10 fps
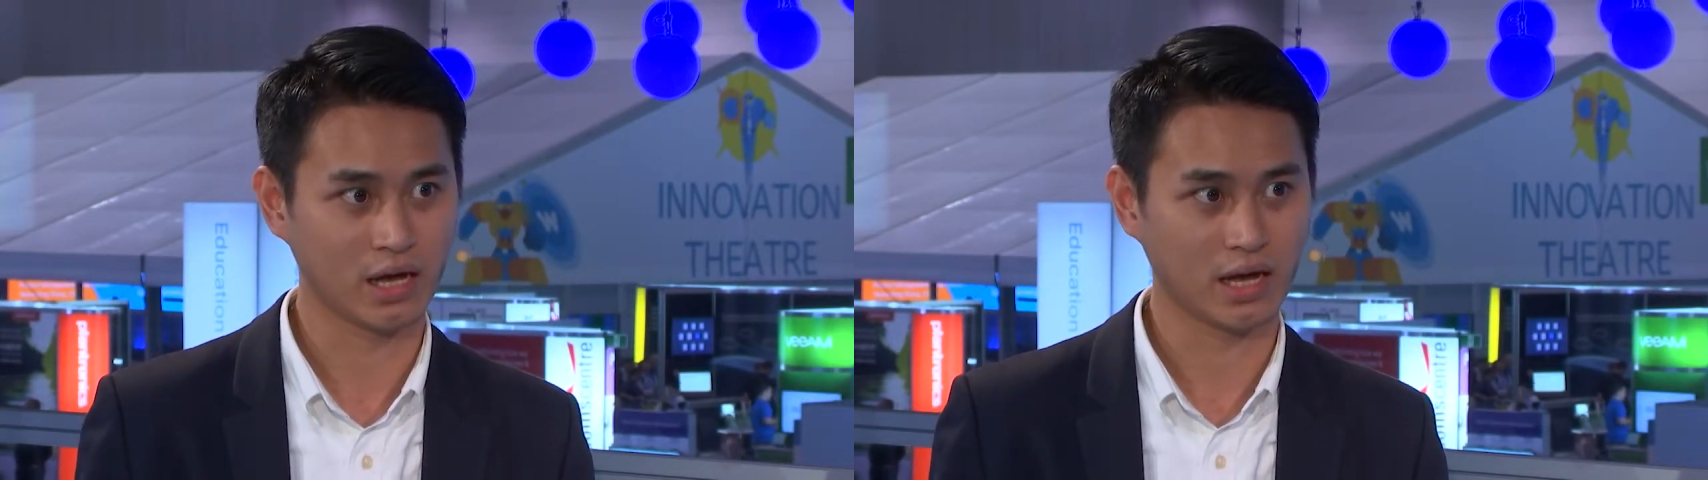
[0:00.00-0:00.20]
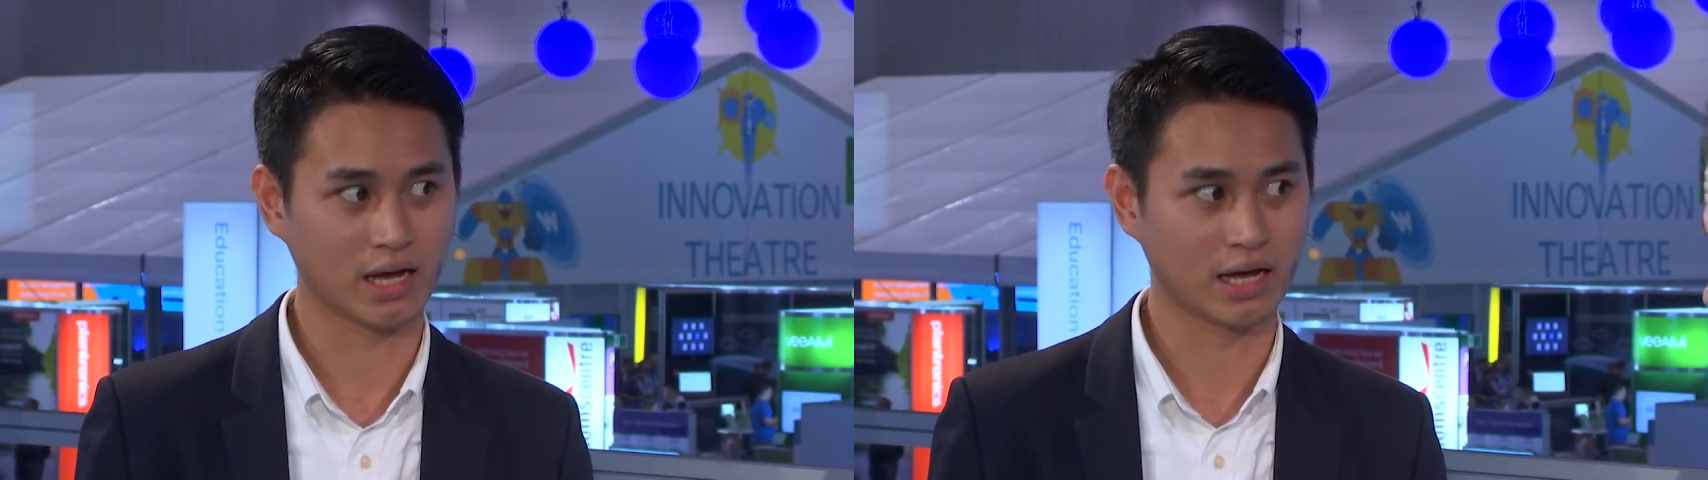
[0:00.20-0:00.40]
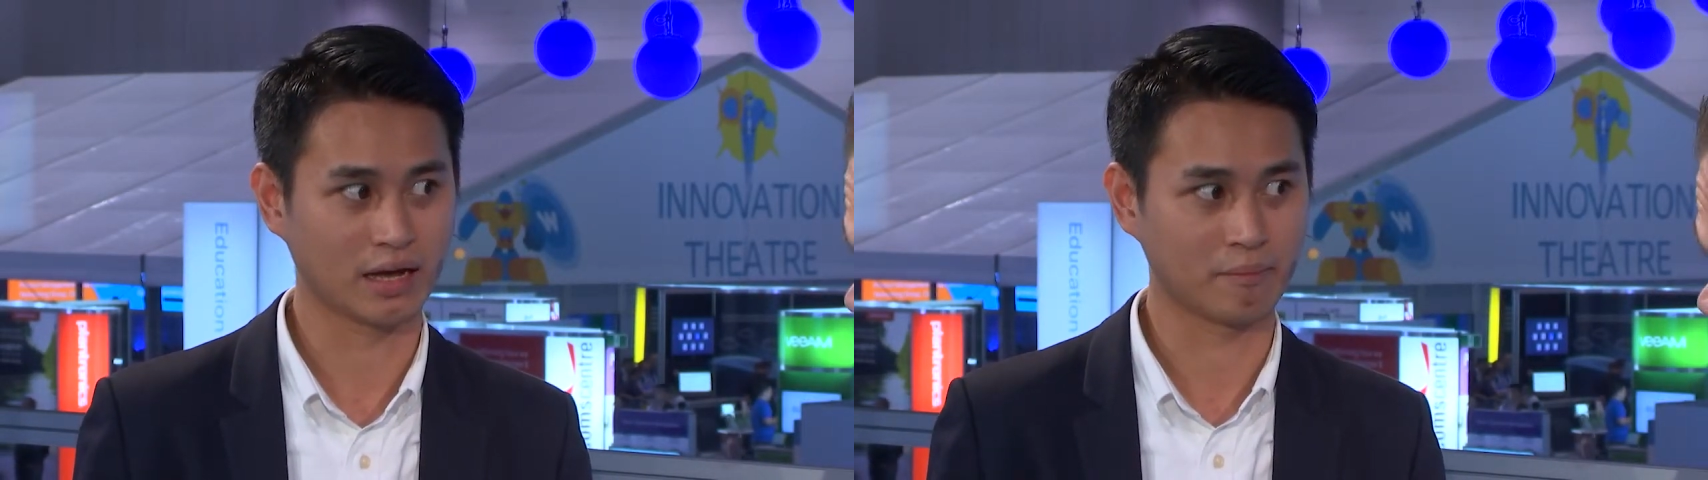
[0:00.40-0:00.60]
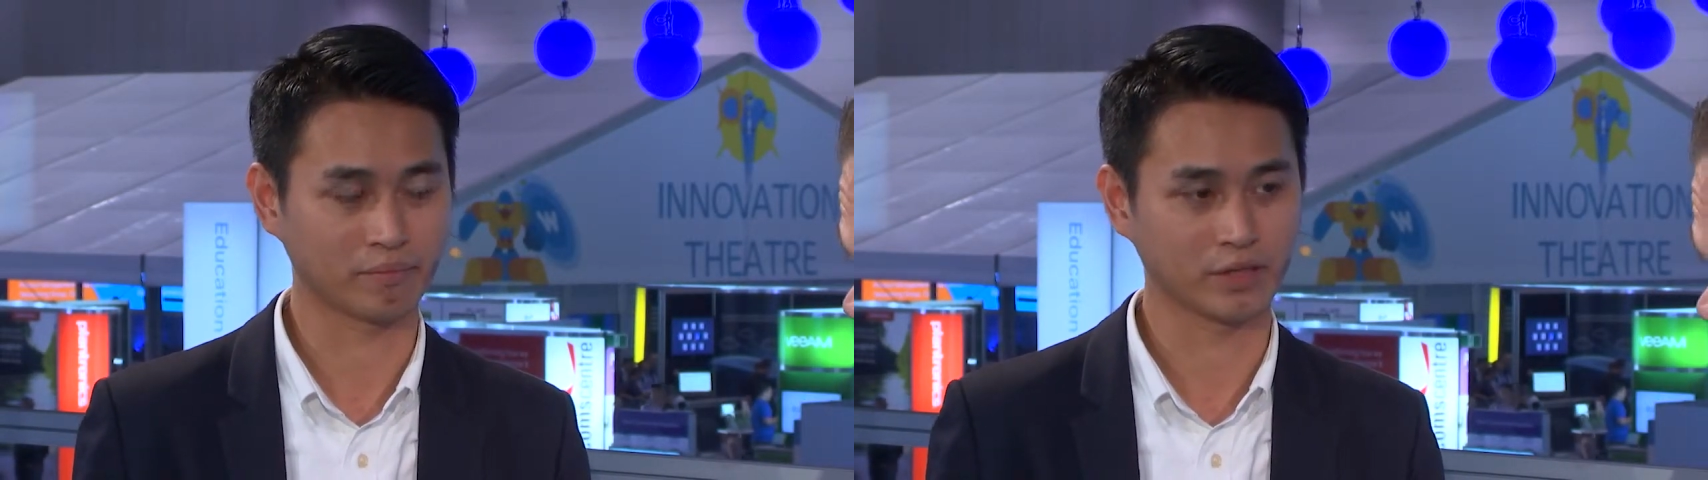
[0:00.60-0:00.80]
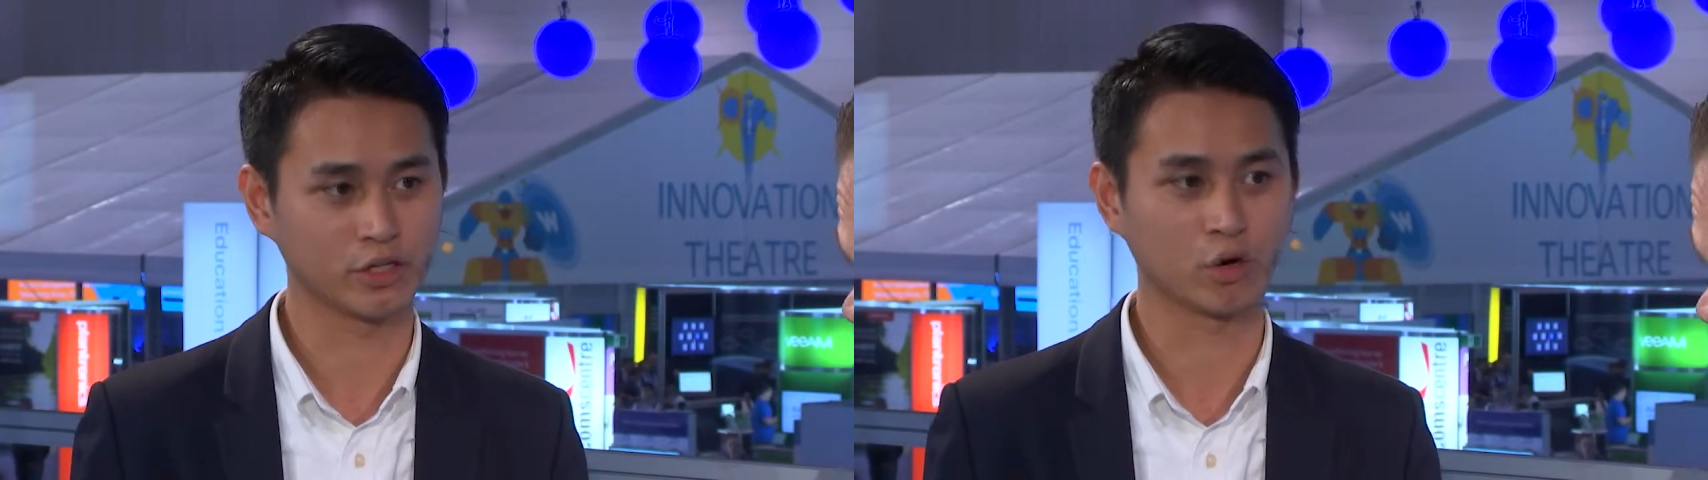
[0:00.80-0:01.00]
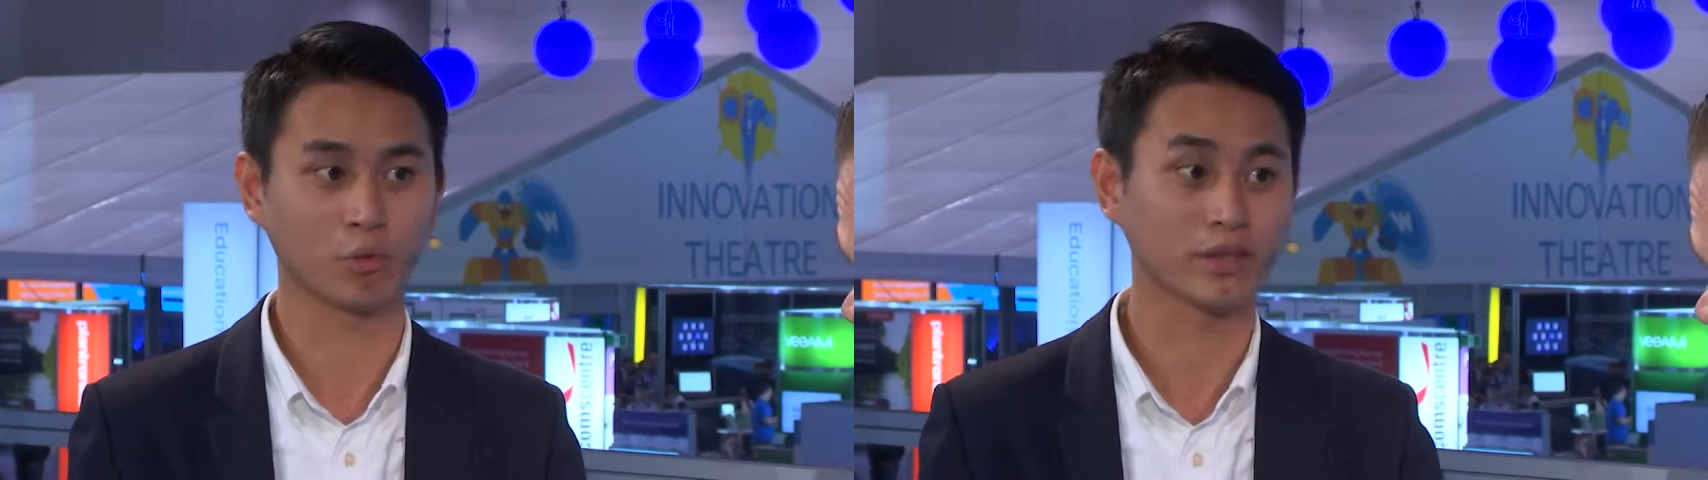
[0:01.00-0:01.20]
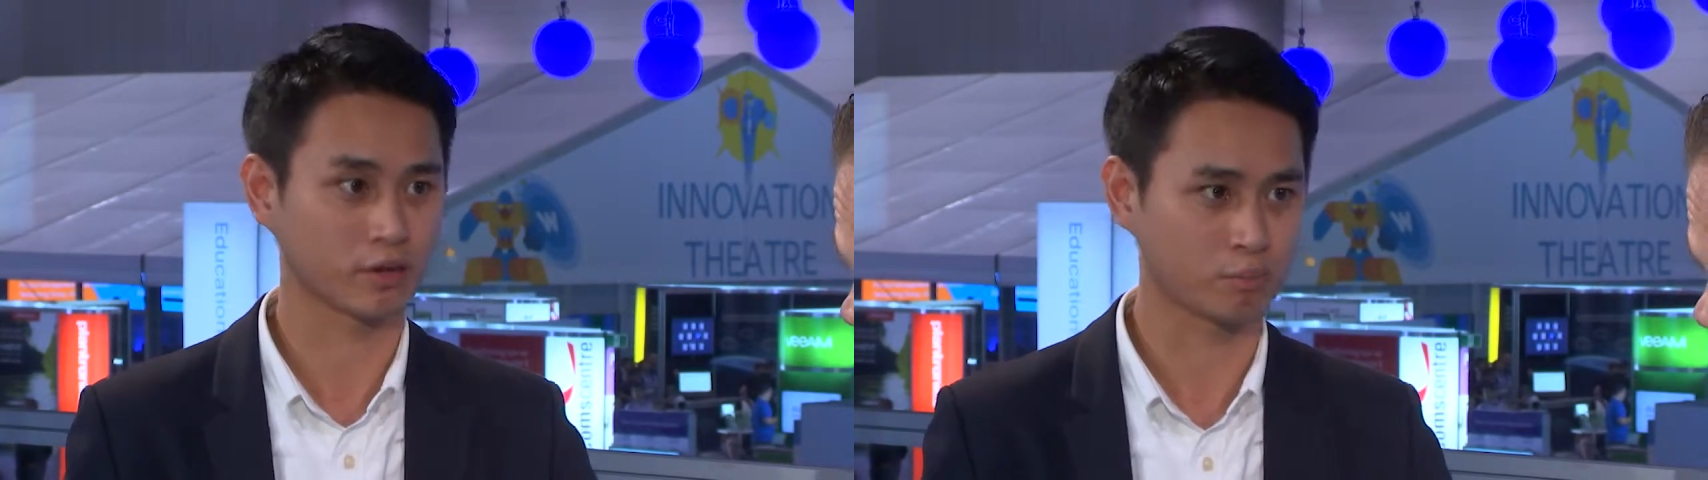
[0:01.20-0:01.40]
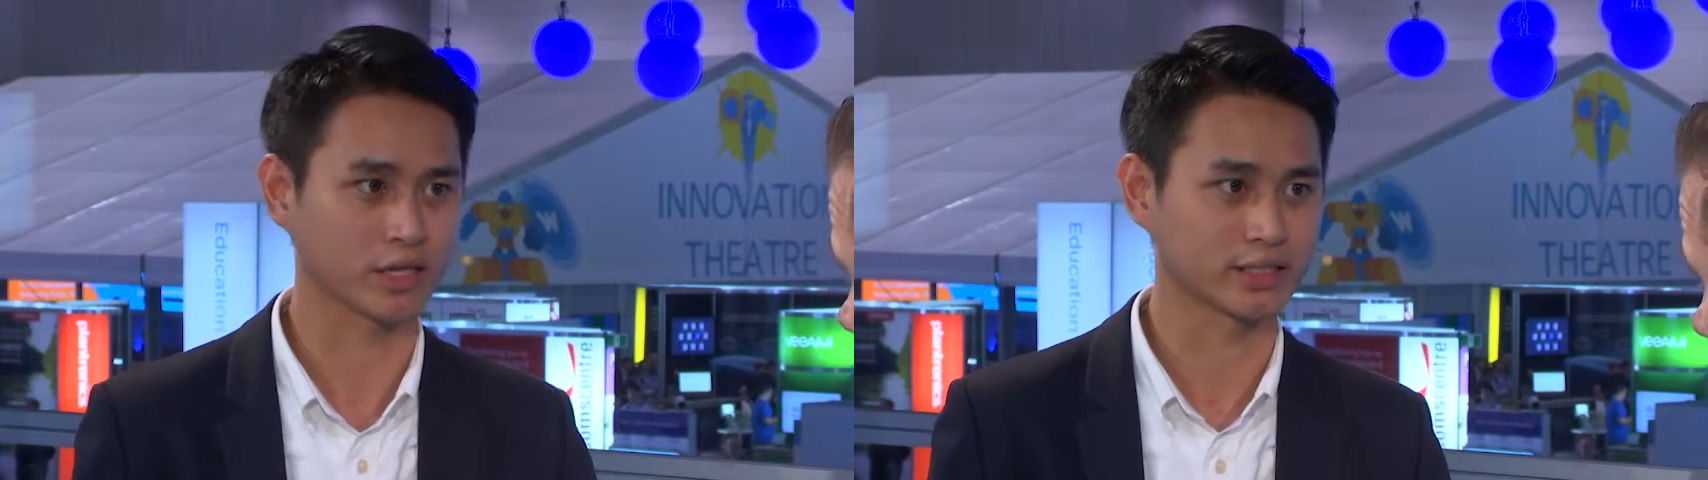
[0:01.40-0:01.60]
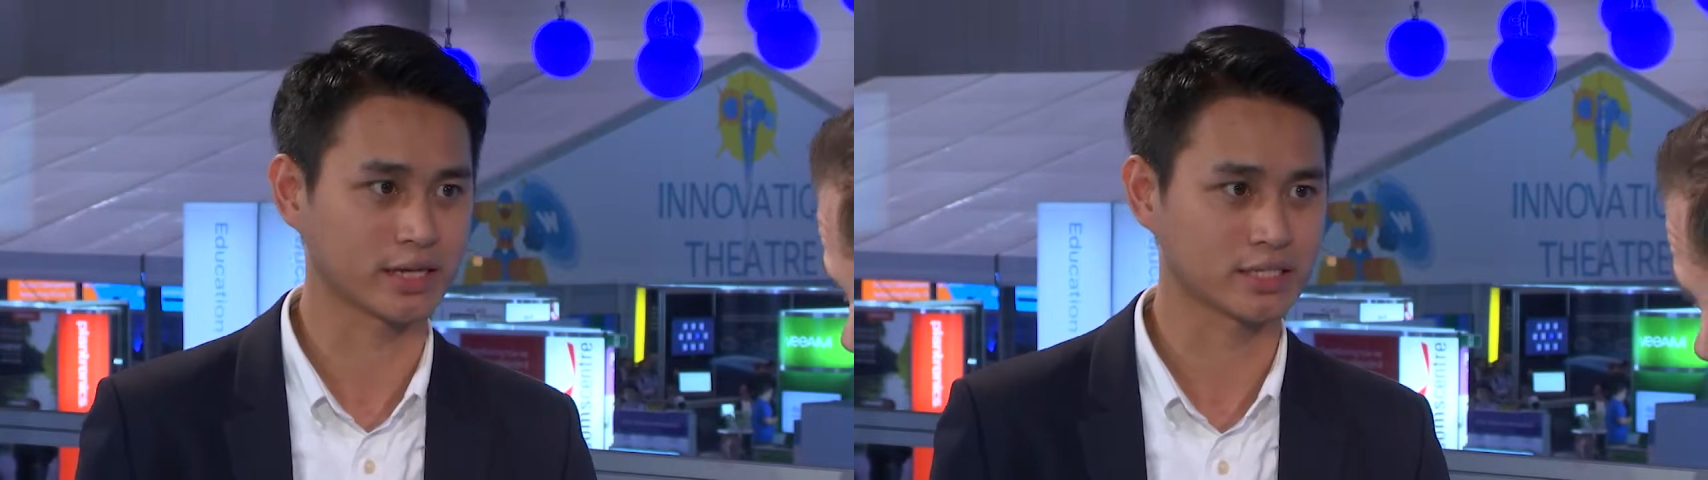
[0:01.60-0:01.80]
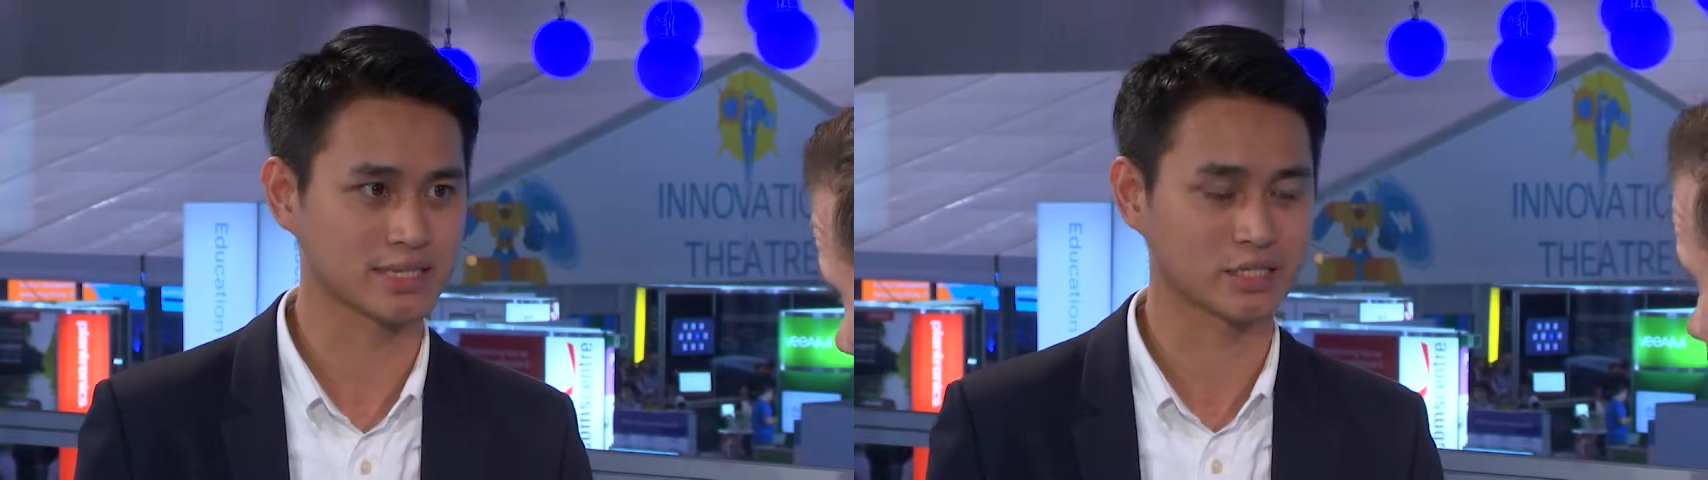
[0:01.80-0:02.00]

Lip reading: with our products